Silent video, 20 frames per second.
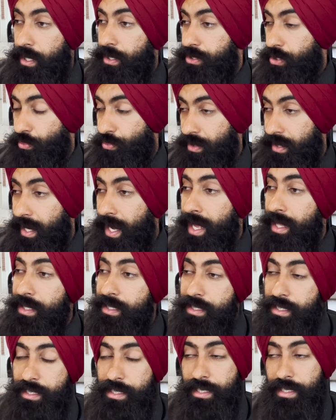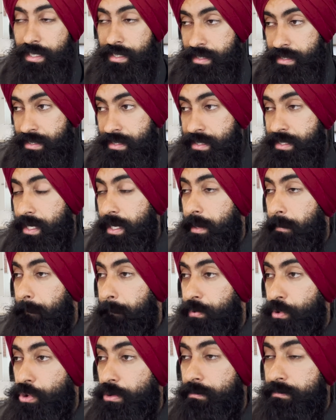The reality is
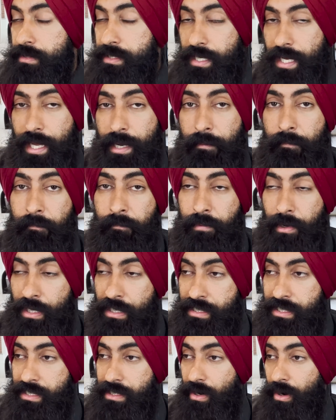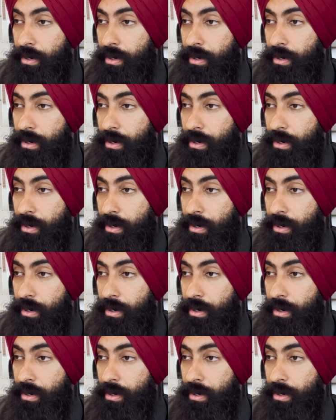booms and busts